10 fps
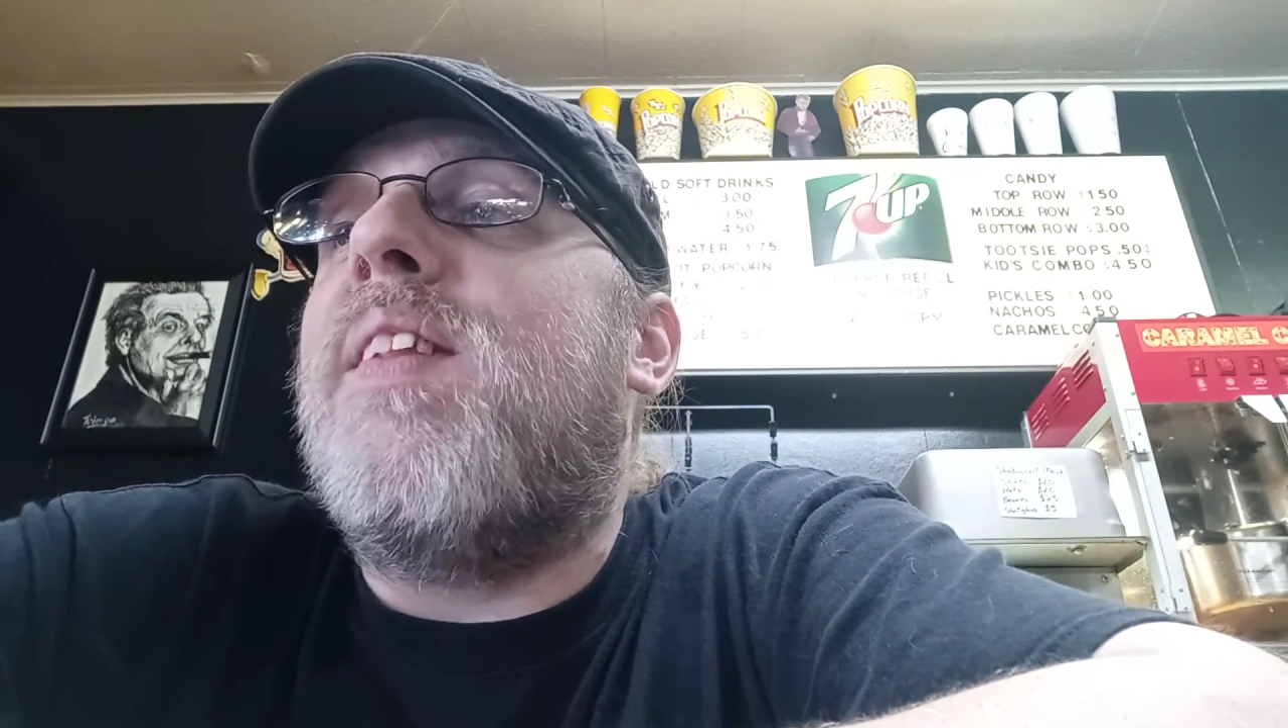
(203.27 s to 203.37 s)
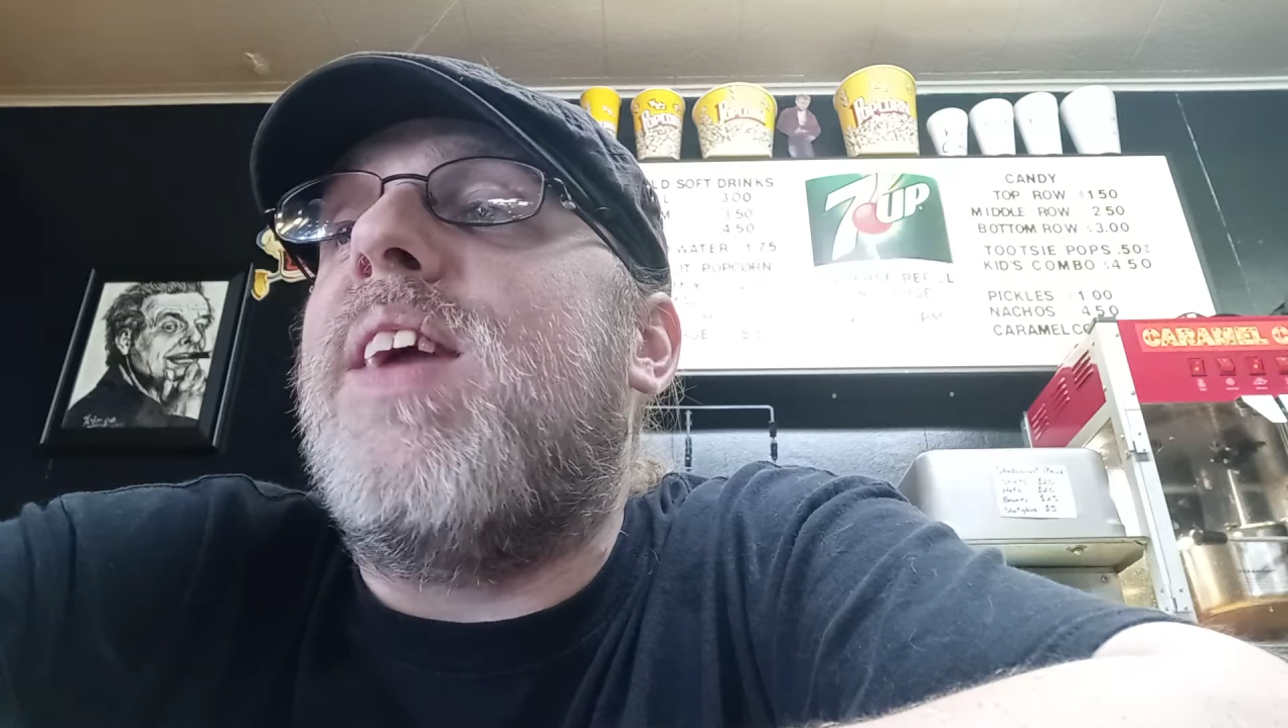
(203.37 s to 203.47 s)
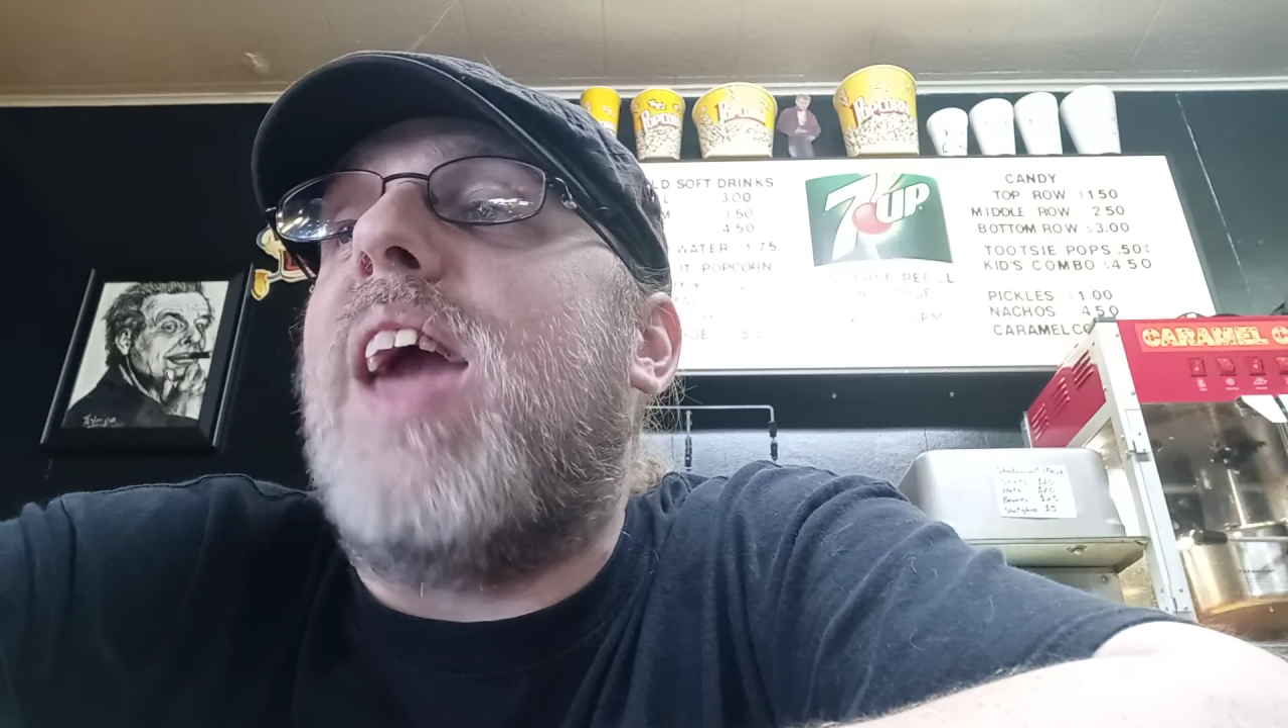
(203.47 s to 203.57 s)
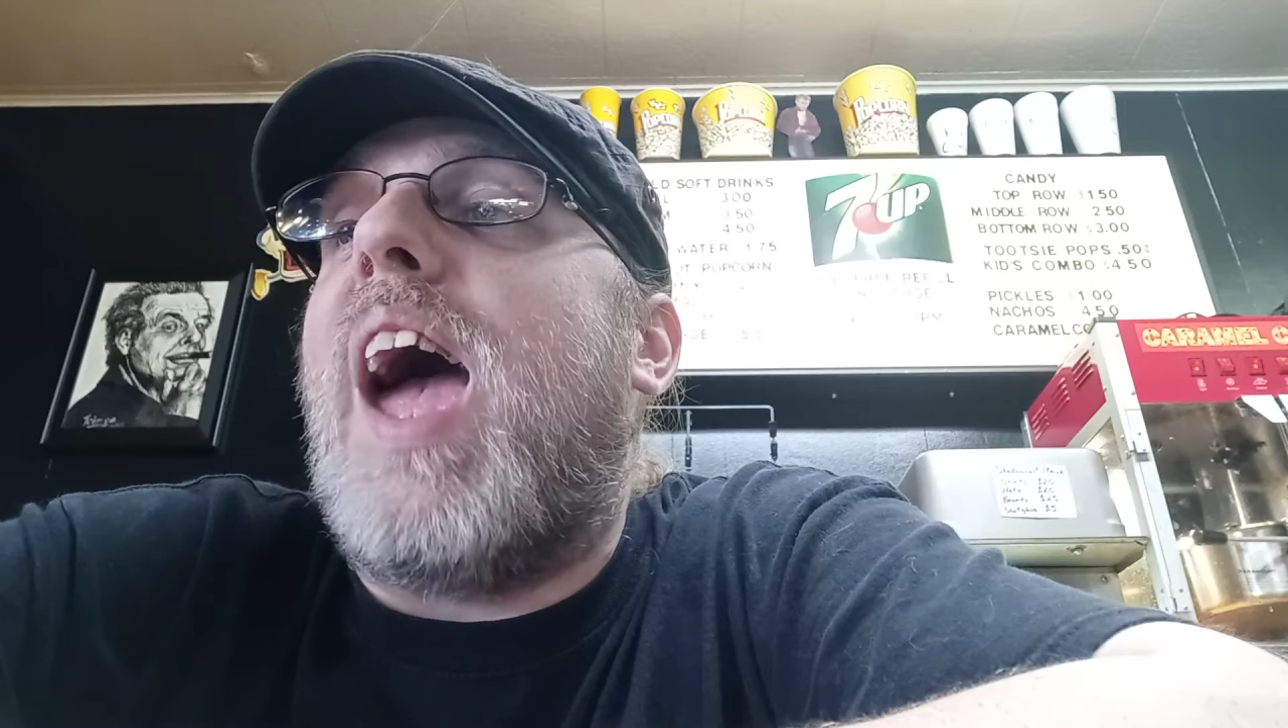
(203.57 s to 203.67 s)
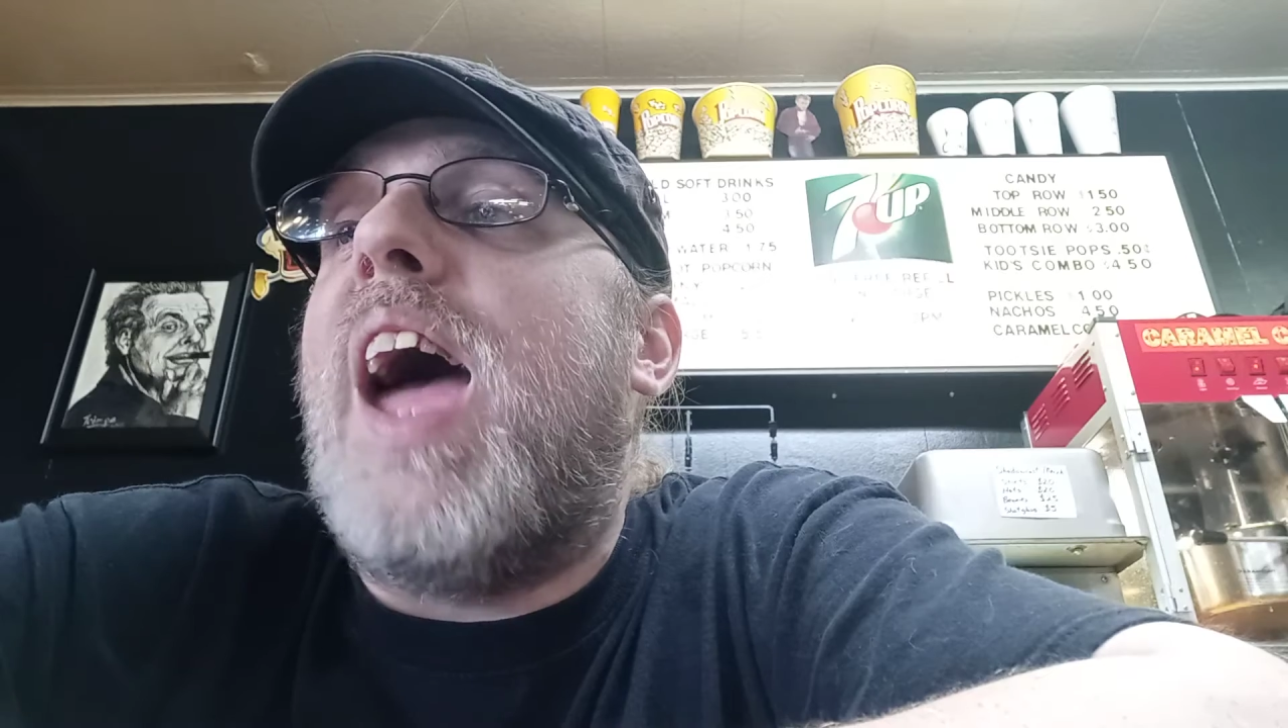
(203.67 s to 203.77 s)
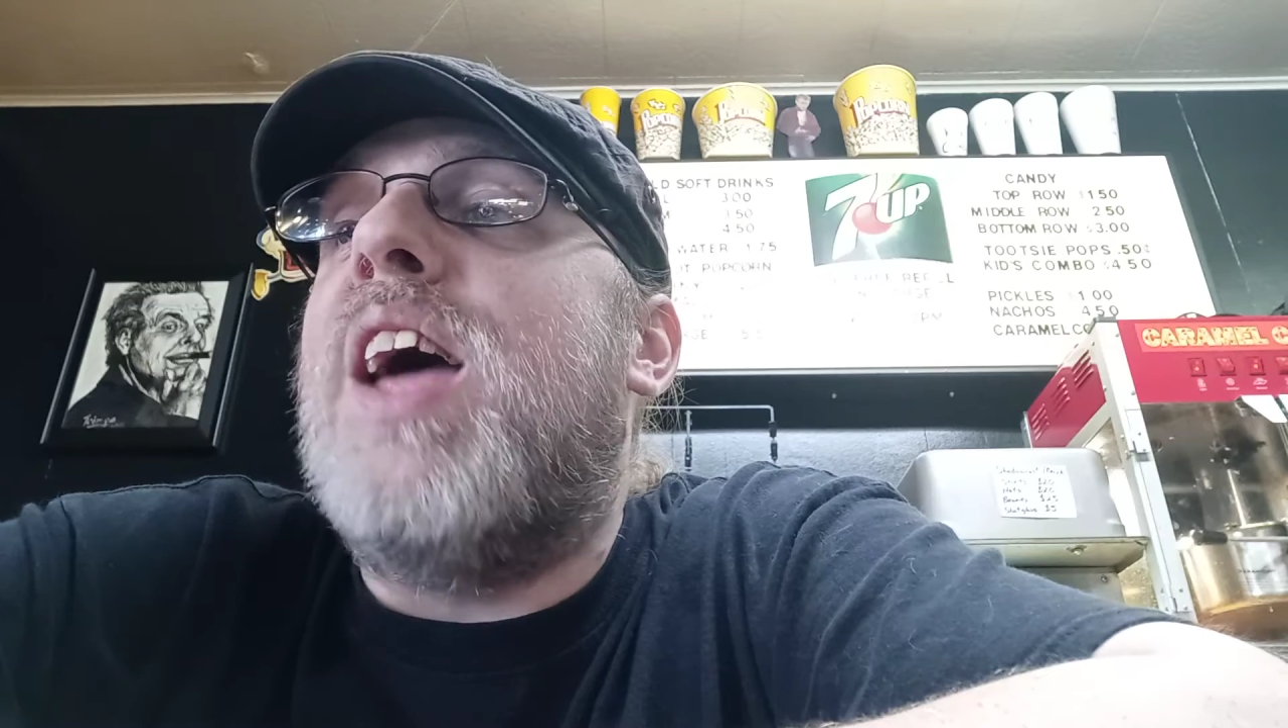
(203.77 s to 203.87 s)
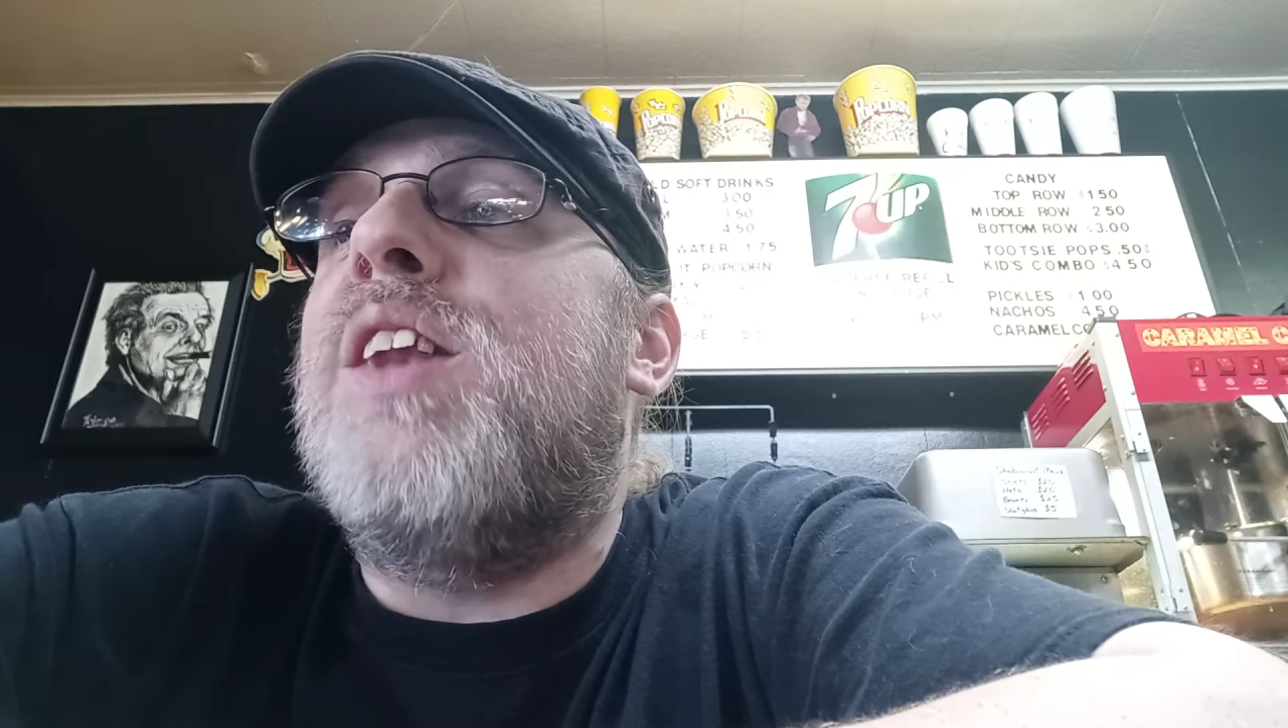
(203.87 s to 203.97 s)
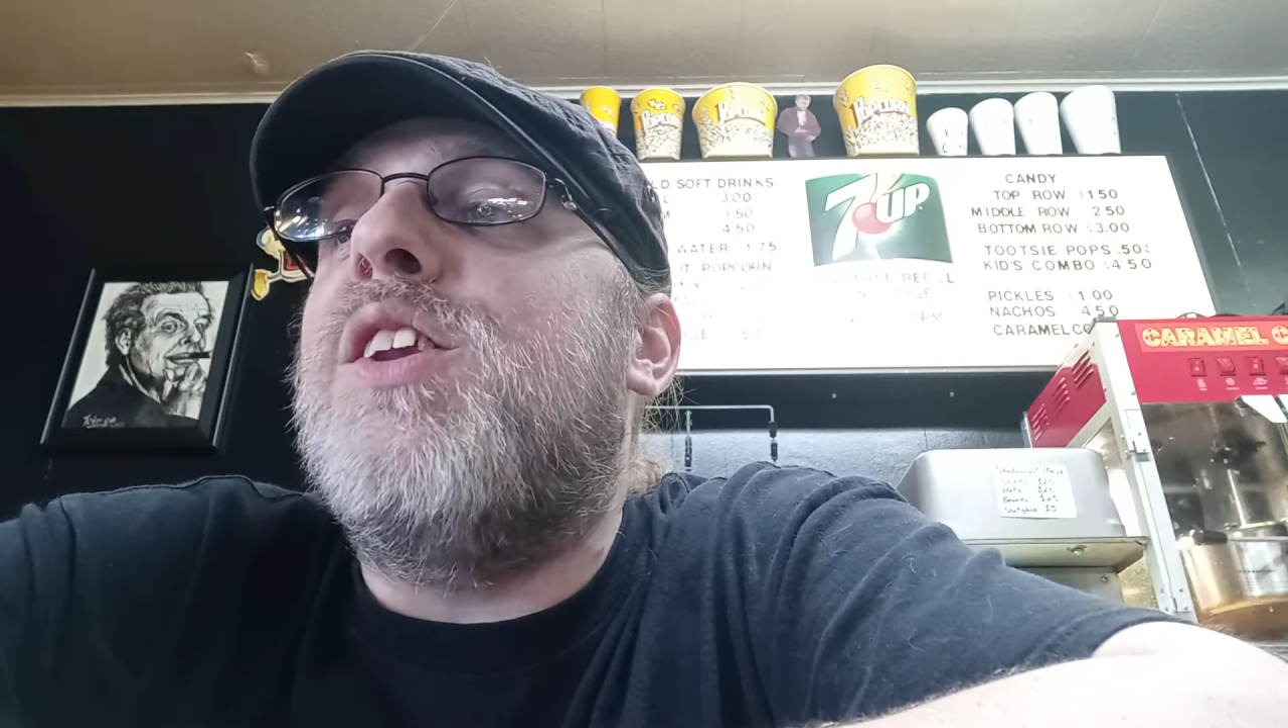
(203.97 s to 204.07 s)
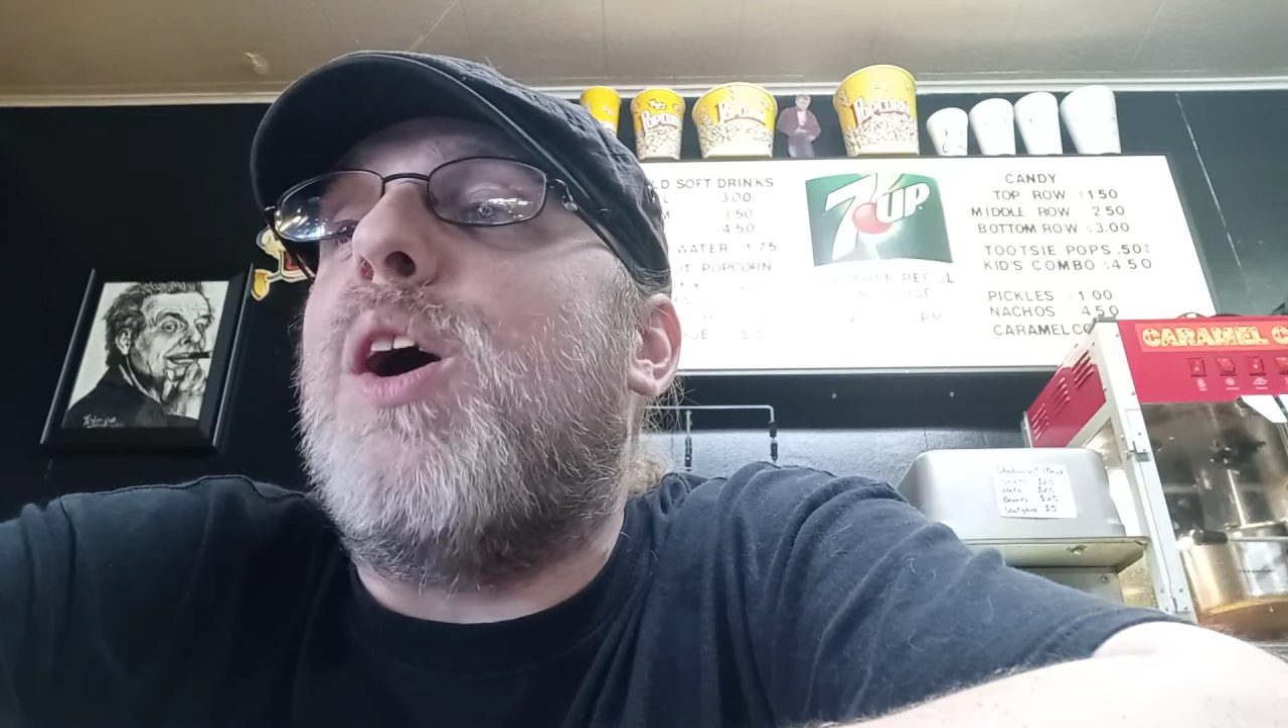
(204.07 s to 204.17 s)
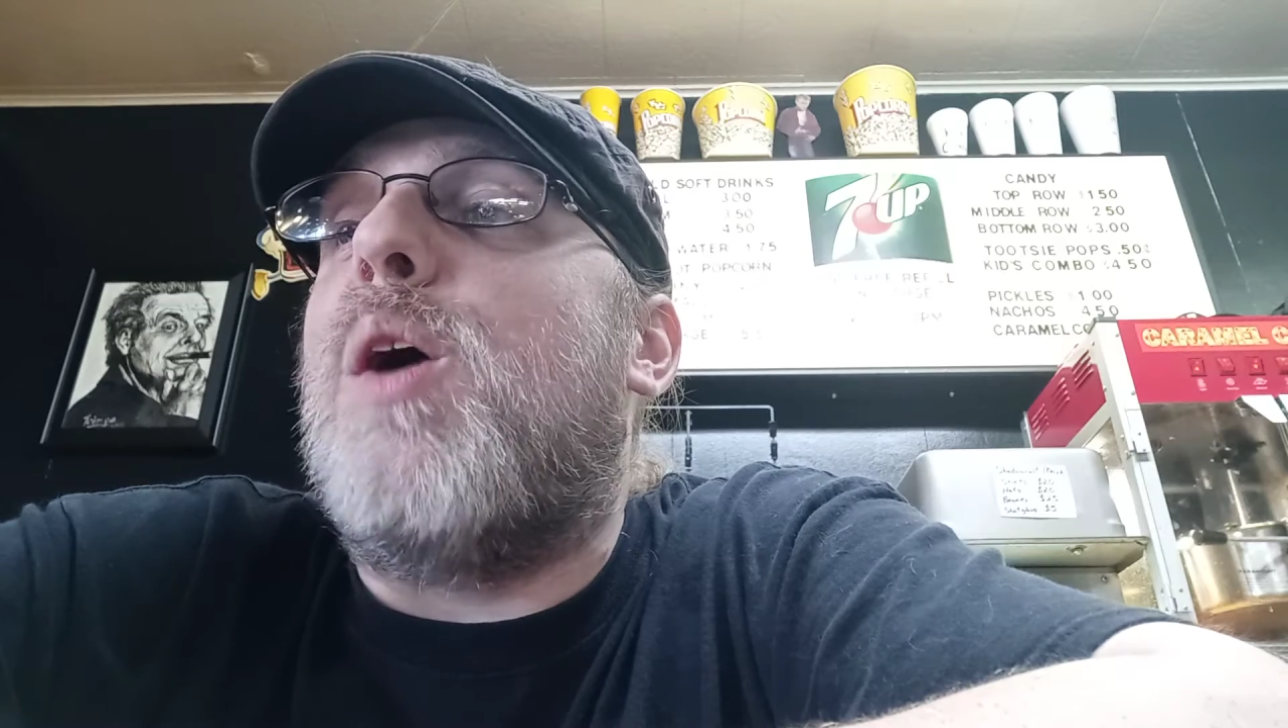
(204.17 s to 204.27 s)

the end